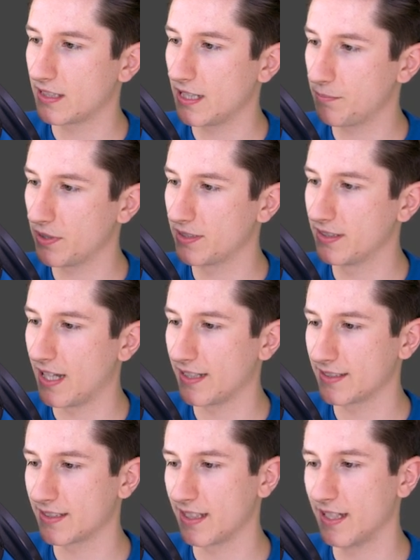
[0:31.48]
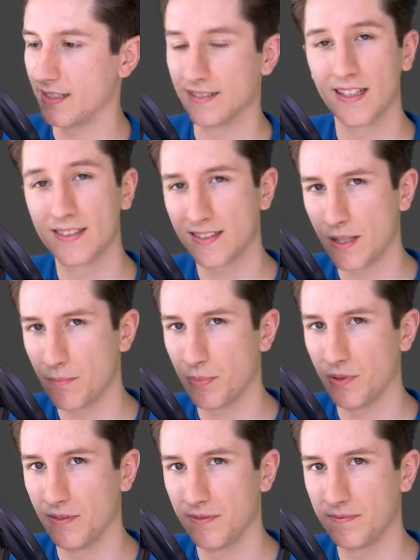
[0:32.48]
keep it nice and
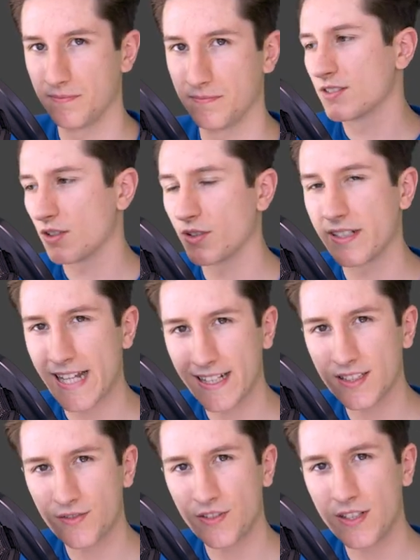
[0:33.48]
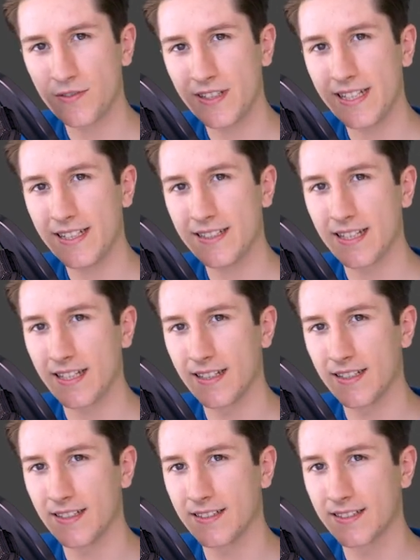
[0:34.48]
simple. So the next thing we need
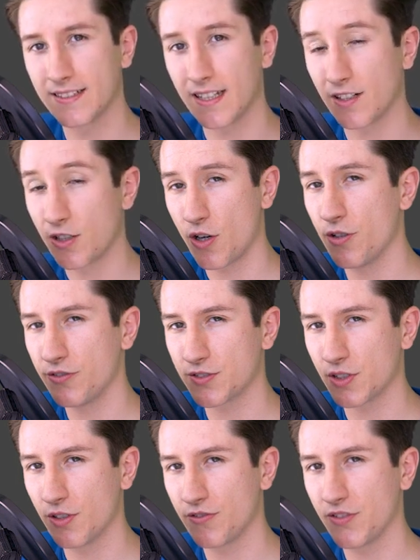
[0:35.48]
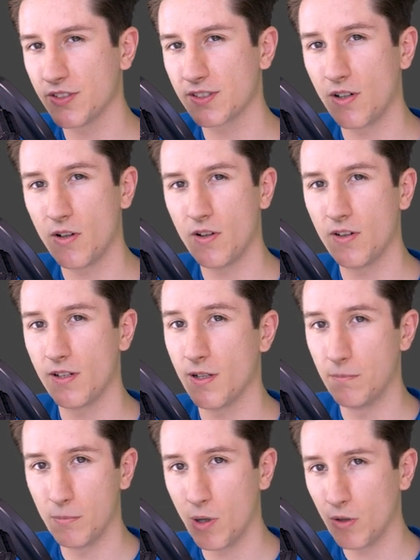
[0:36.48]
is a curved surface or
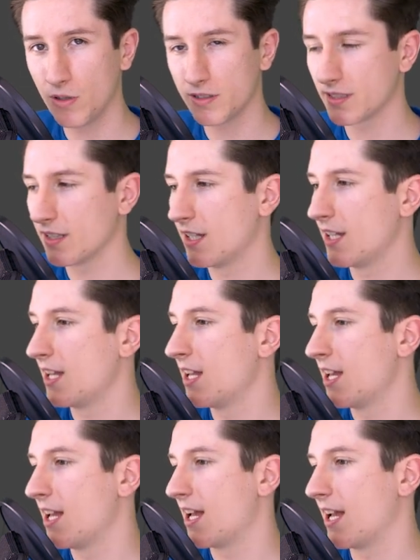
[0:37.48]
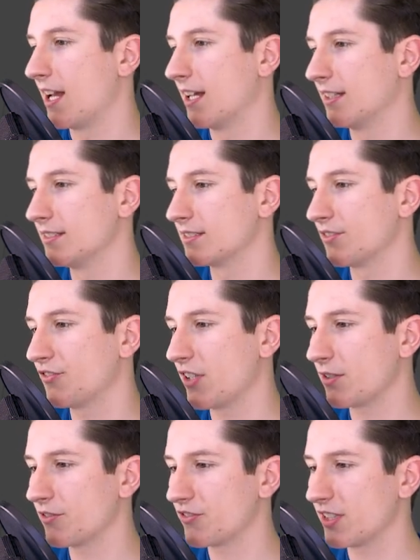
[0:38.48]
a mold. And the
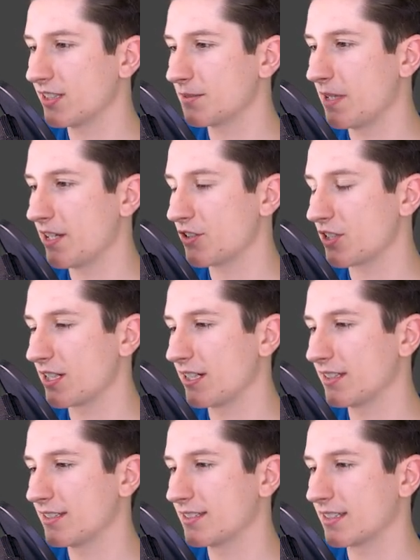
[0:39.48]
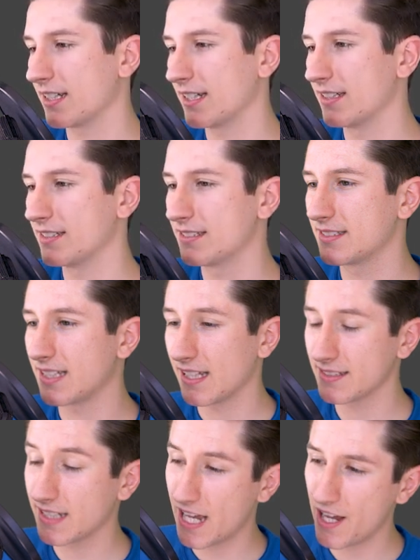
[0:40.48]
thing with this mesh is it
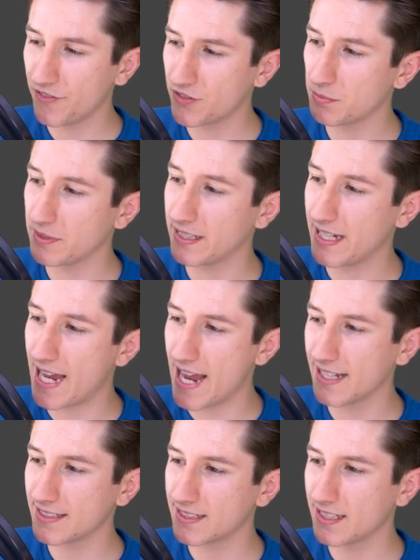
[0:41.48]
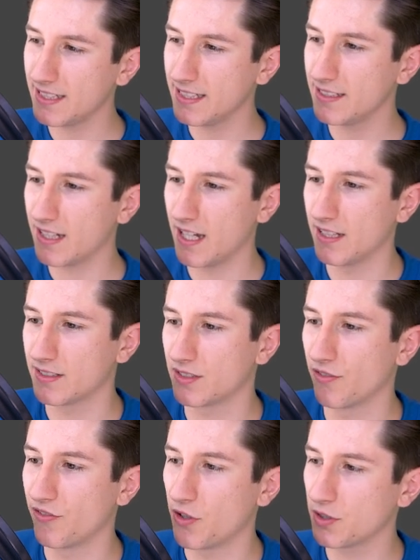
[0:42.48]
doesn't have to be as clean as
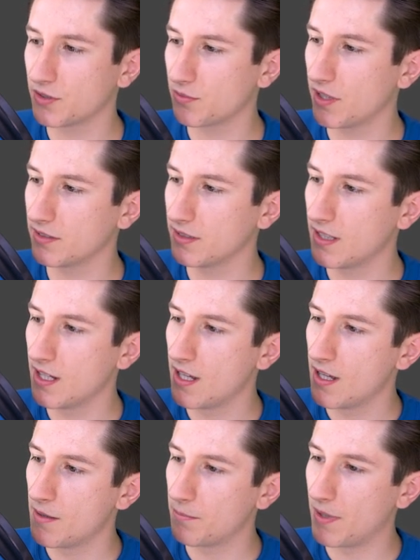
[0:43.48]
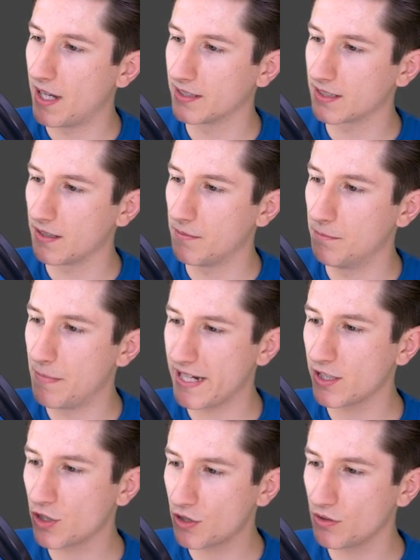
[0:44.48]
the first one, but
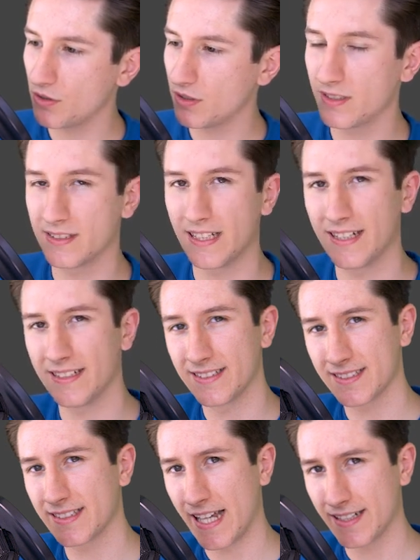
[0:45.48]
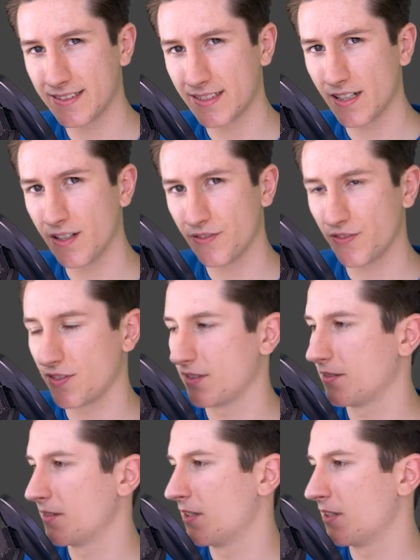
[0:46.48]
make sure that it's dense enough